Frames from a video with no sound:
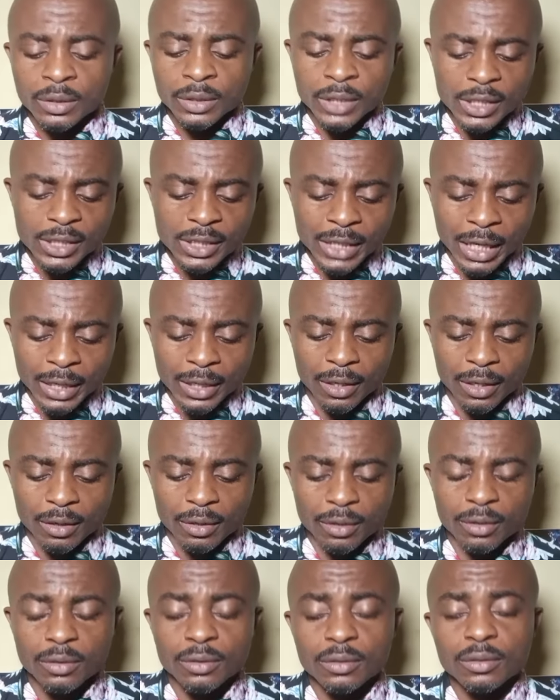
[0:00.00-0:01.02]
This channel
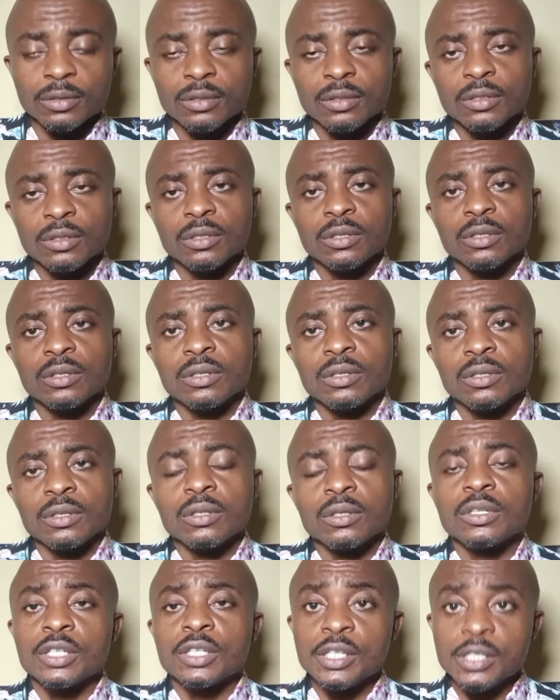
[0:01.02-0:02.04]

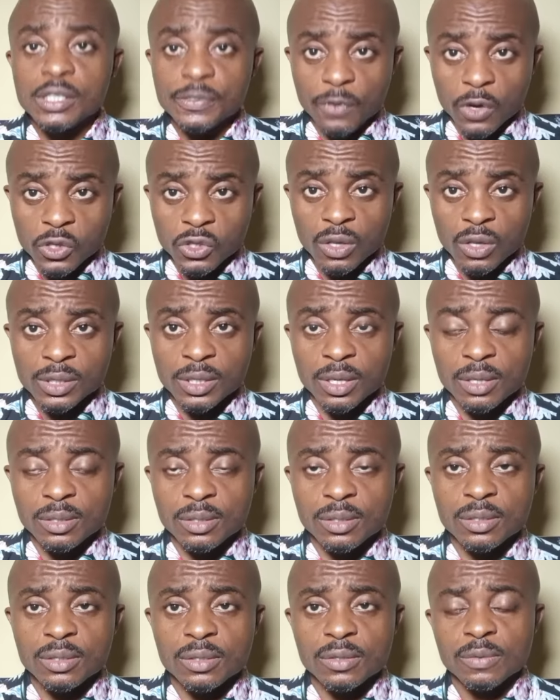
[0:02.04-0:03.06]
is for
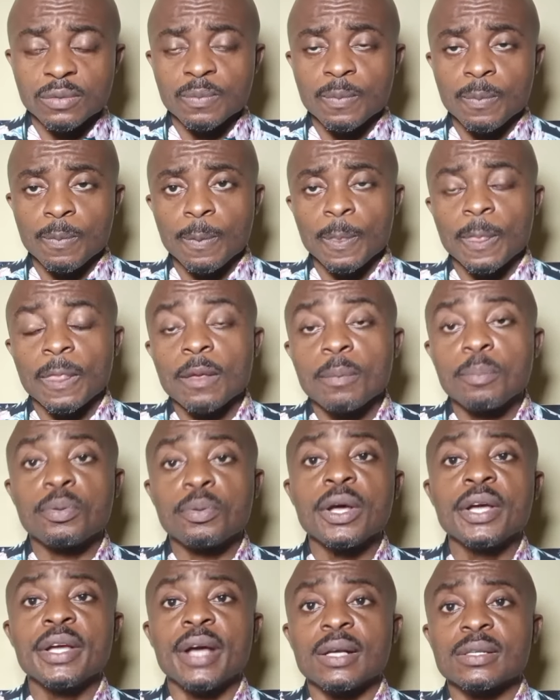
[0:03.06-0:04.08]
success,
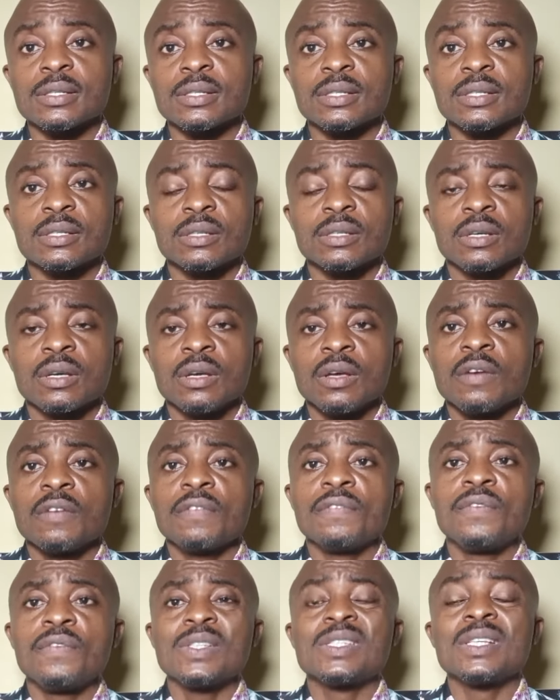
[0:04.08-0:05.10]
prayers,
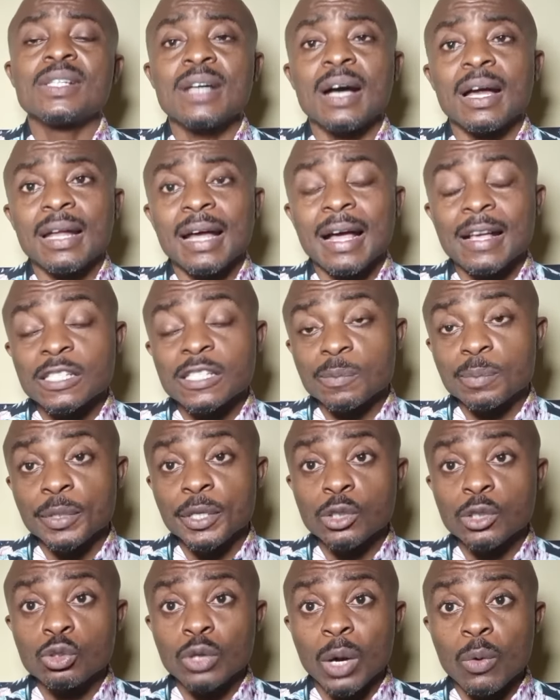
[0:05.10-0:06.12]
physical and
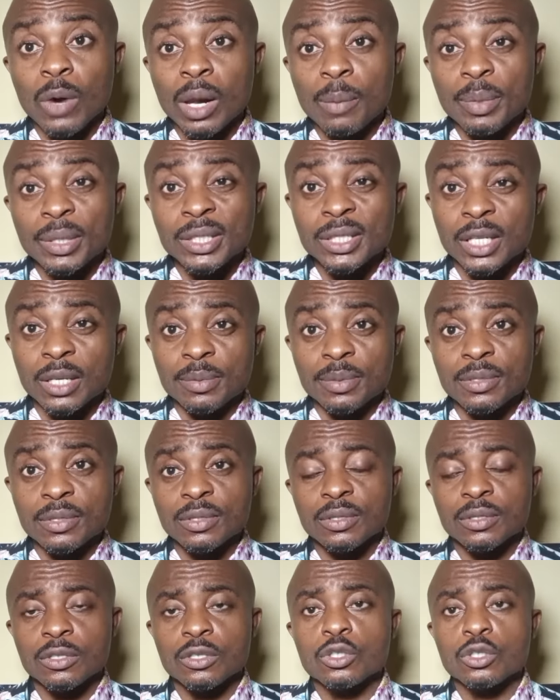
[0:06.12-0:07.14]
spiritual well-being
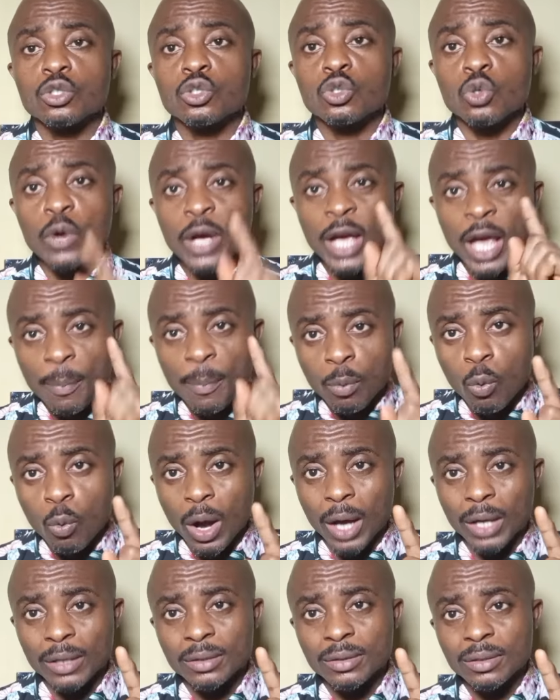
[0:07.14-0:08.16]
tips to help
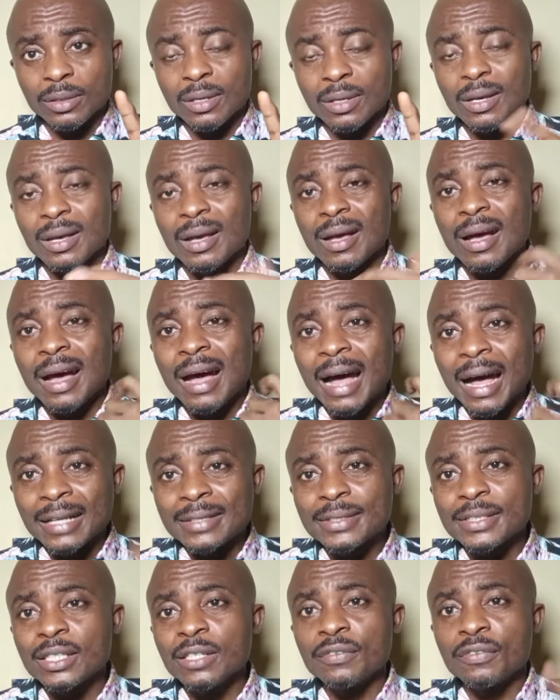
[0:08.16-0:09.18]
one
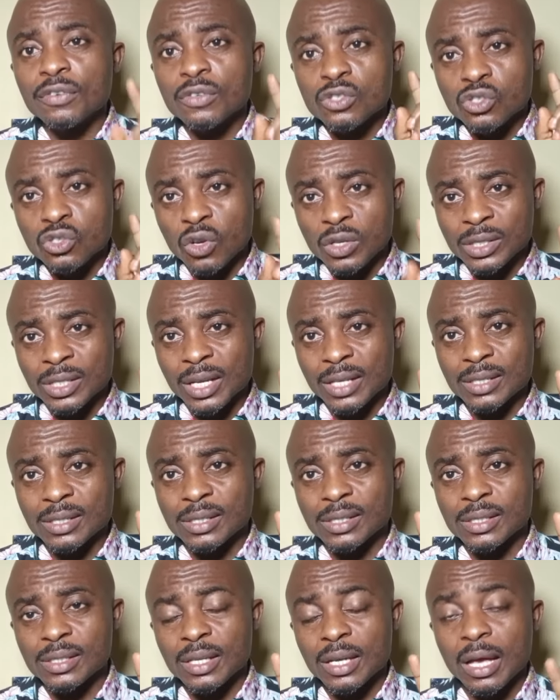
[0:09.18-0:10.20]
achieve
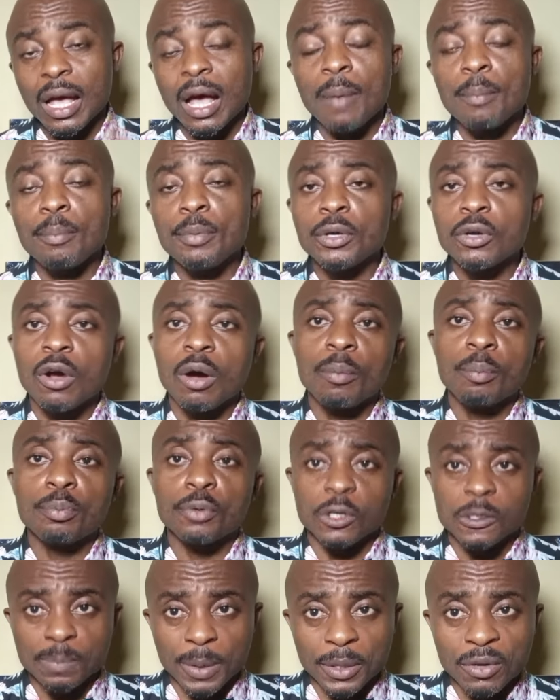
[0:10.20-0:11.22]
success and become
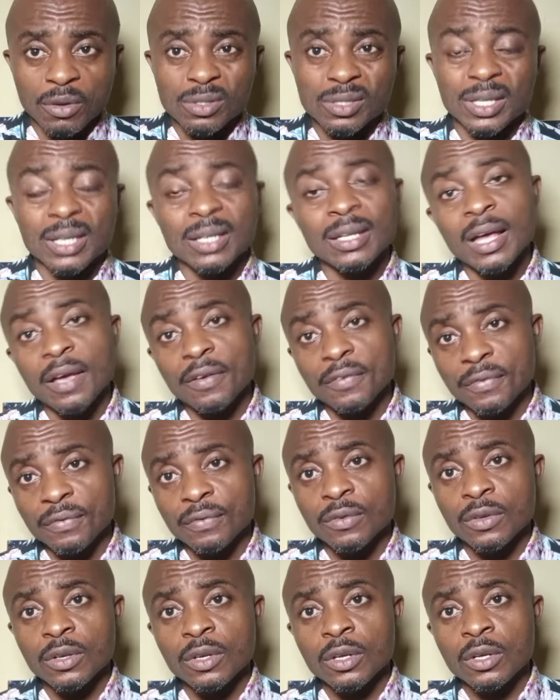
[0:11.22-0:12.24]
prosperous in life
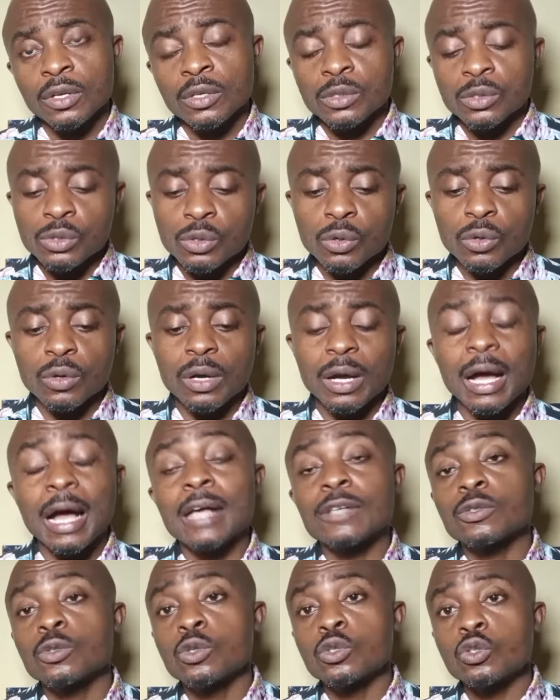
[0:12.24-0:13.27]
so
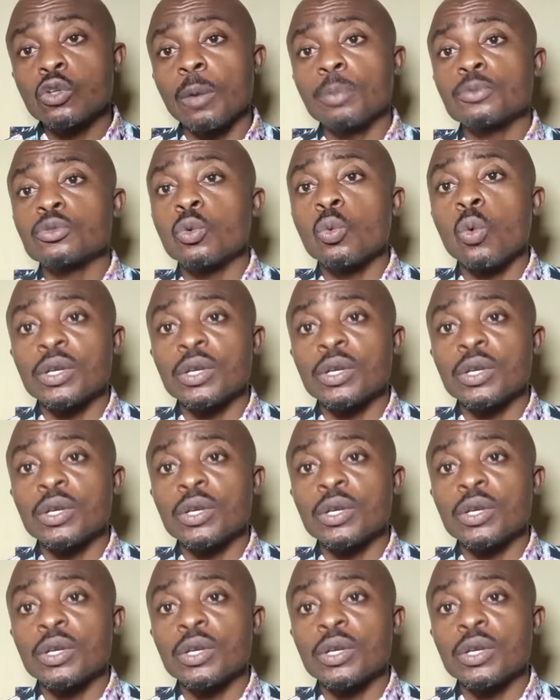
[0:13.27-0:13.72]
as you stop to